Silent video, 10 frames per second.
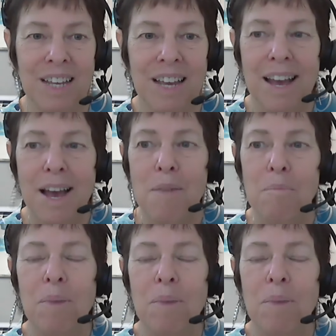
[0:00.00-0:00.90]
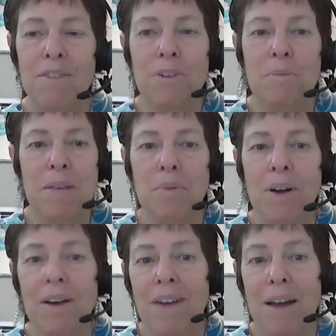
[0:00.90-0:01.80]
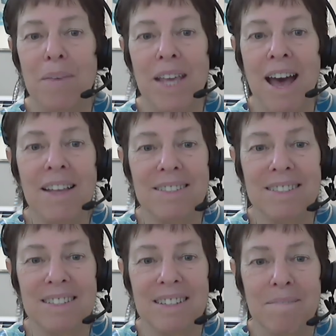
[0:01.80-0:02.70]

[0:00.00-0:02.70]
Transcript: But for people who have IBS